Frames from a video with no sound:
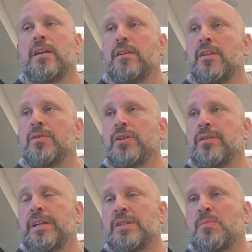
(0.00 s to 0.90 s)
you know,
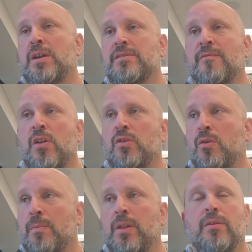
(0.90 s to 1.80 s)
you express a
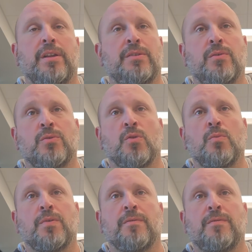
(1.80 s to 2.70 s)
vulnerability to a
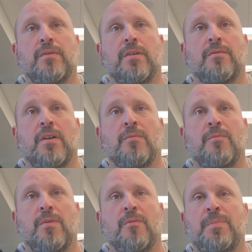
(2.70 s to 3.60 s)
group
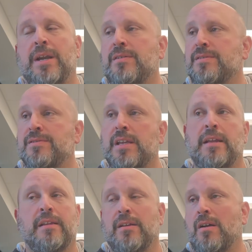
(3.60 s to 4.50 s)
of peers and
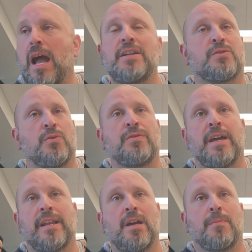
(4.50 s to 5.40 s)
say, you know, I screwed
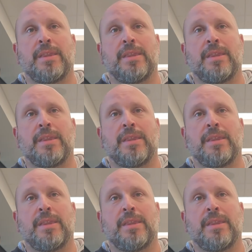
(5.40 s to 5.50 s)
that up.